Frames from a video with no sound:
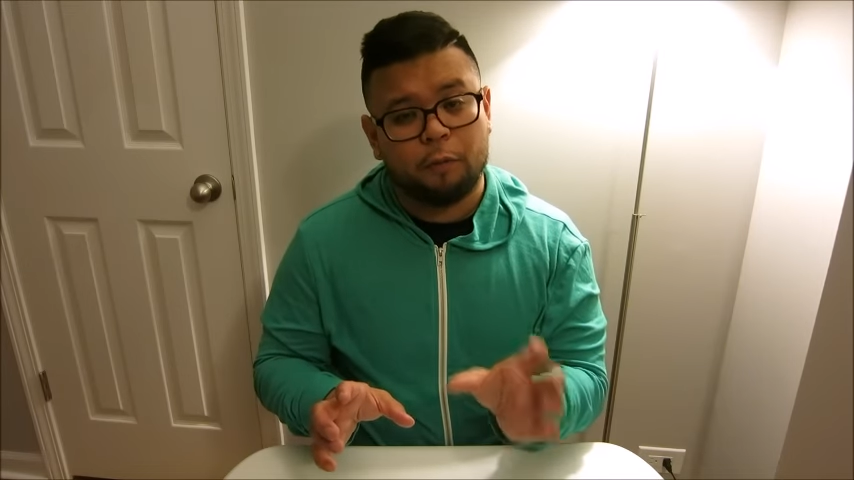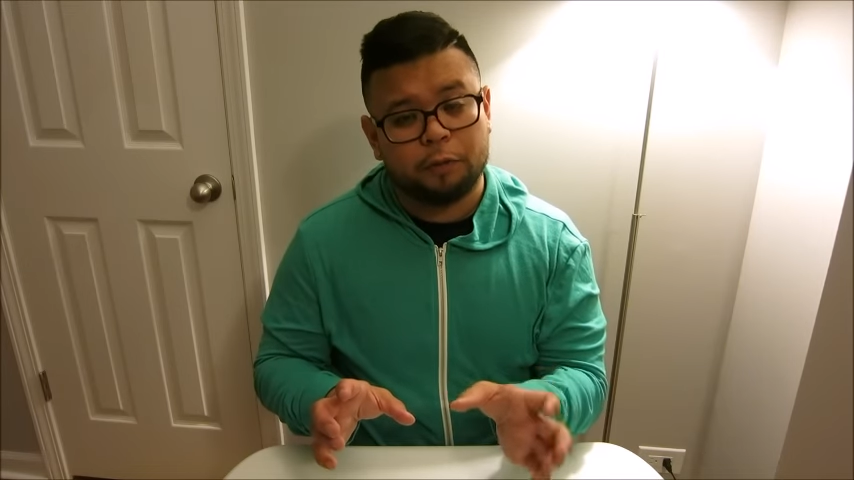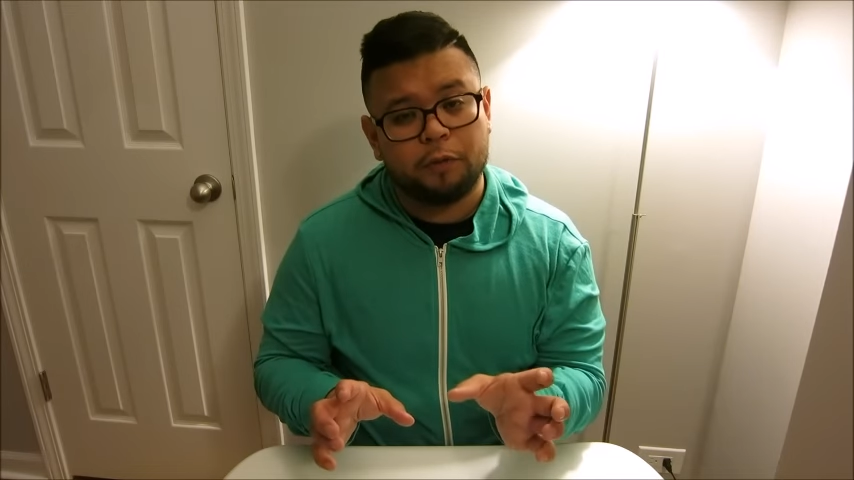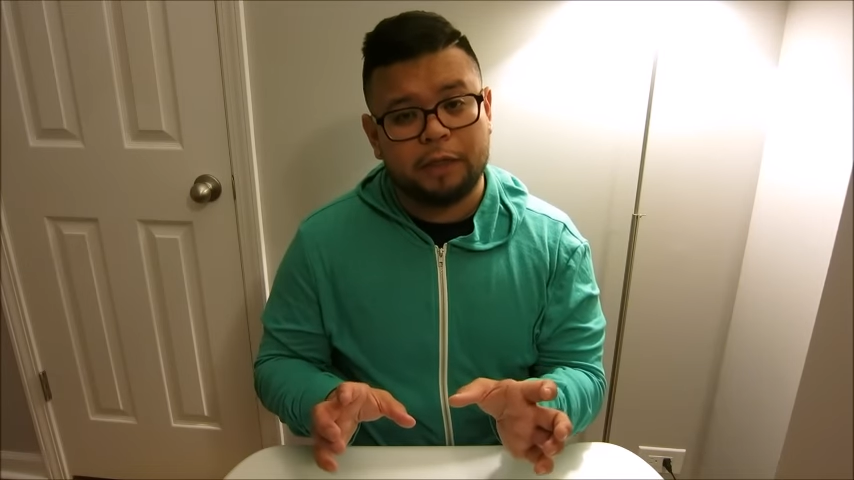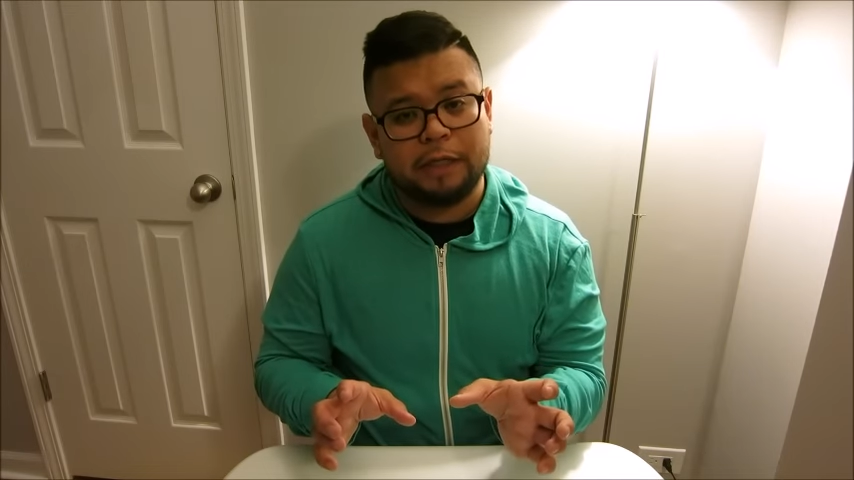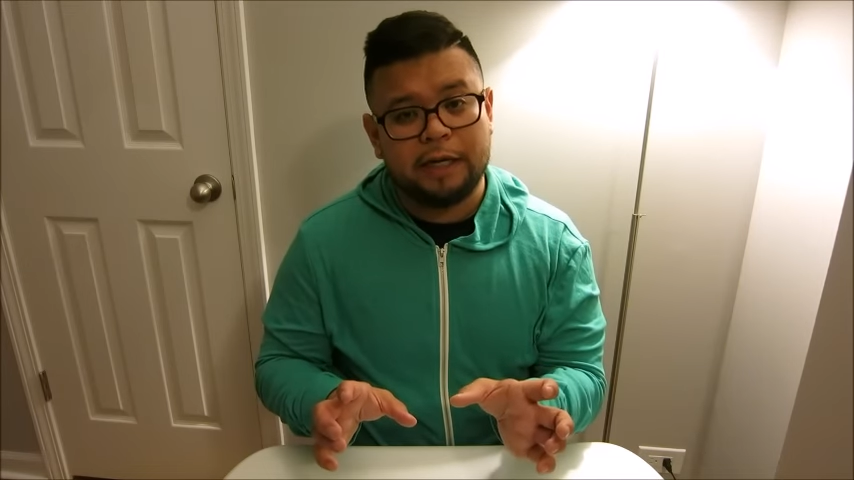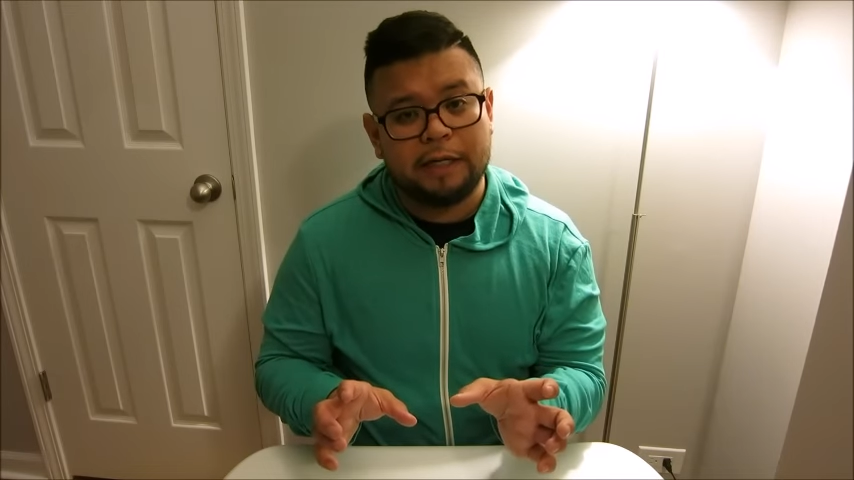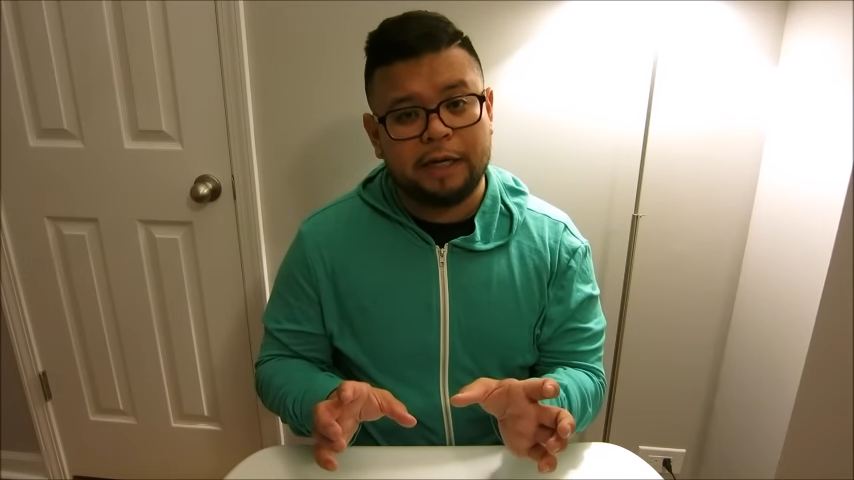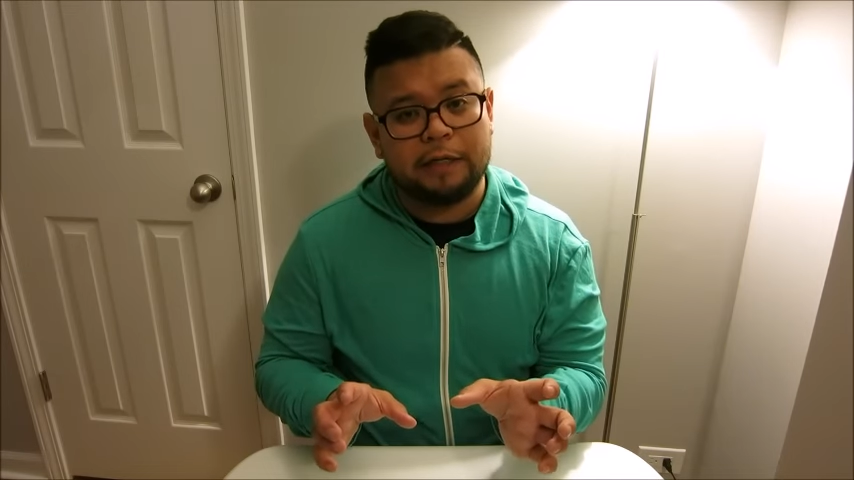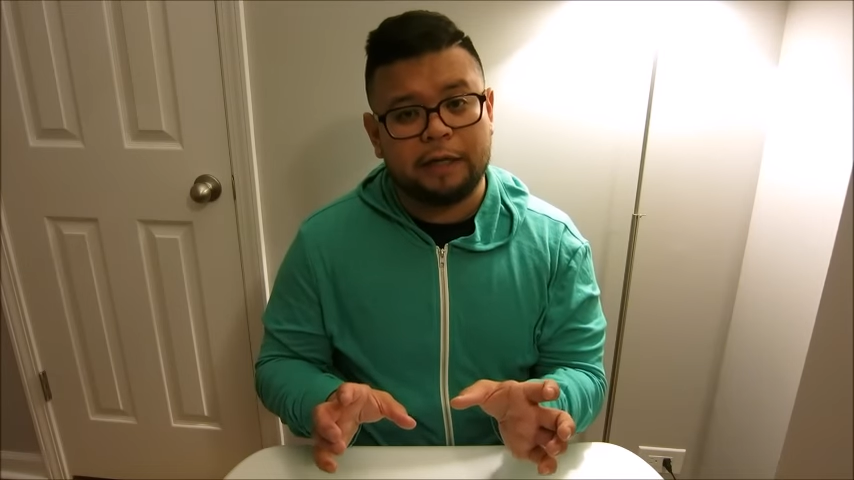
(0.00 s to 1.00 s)

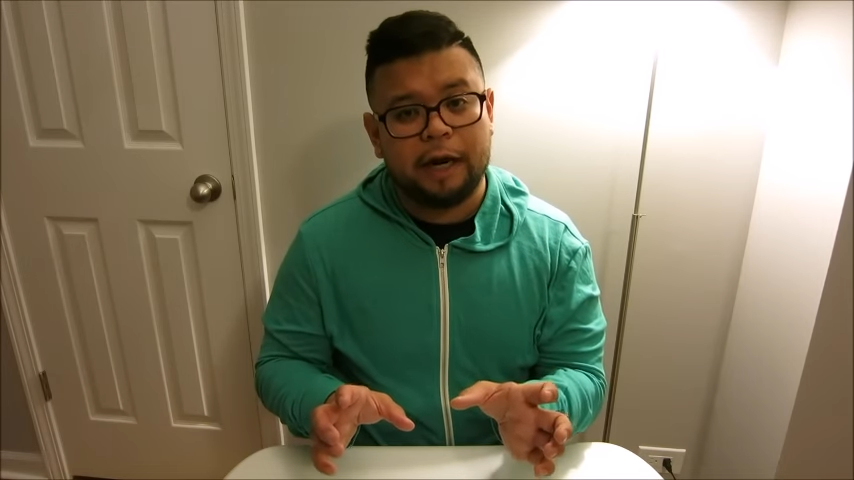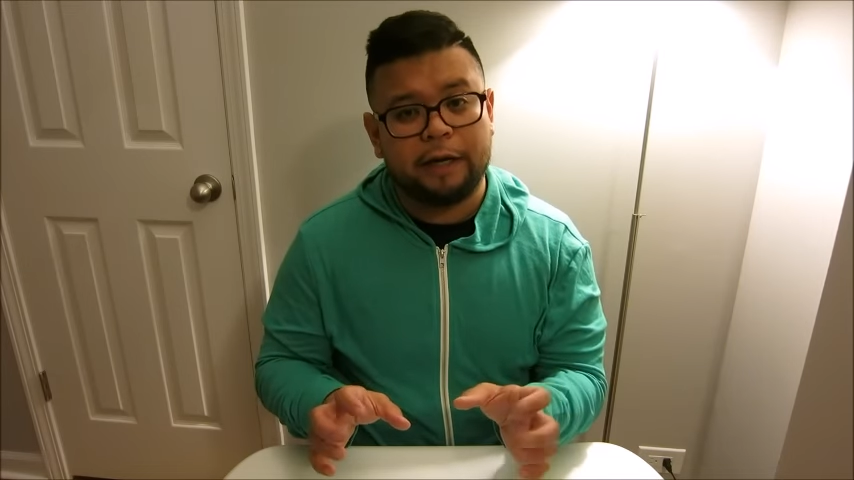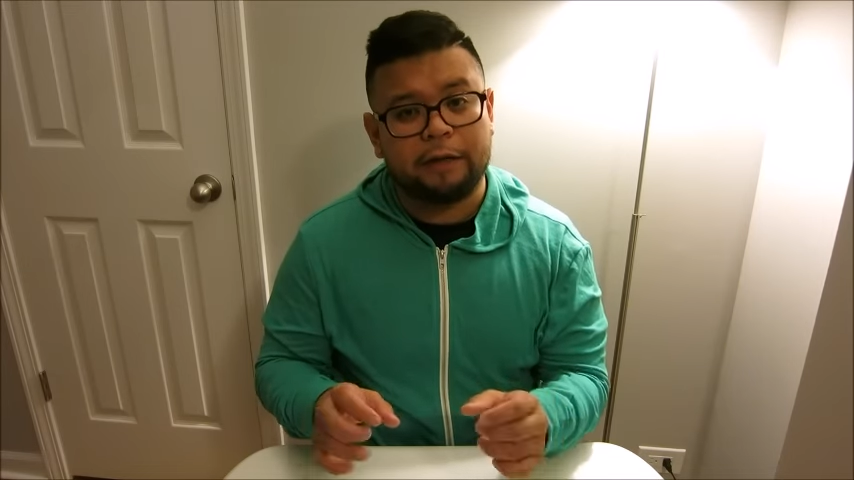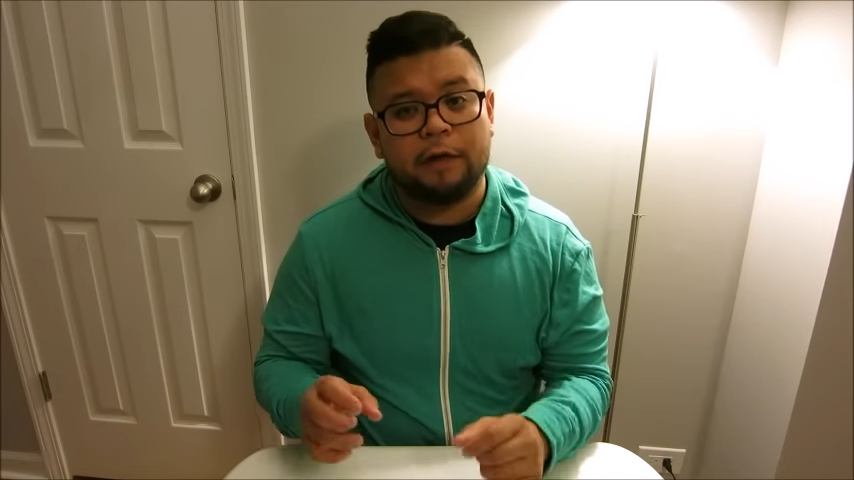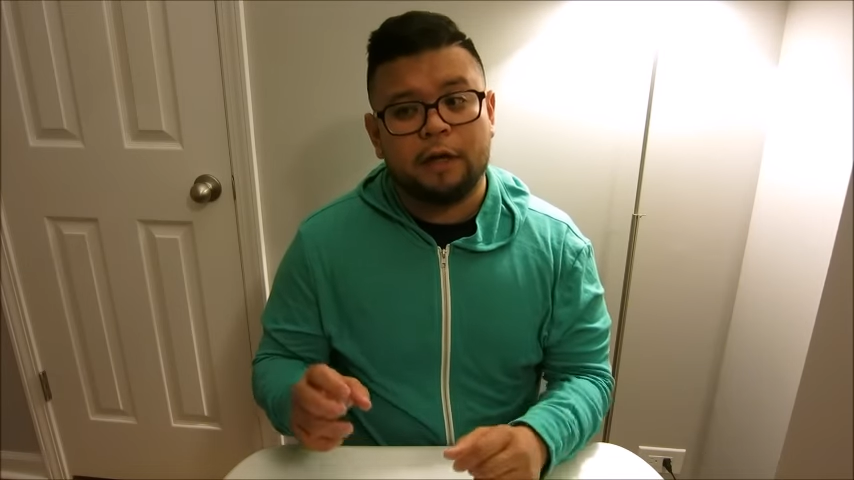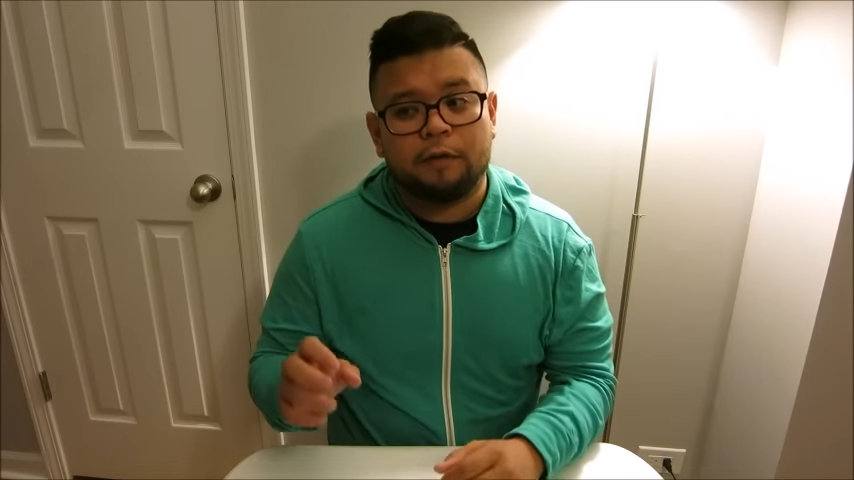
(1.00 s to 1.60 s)
$429.99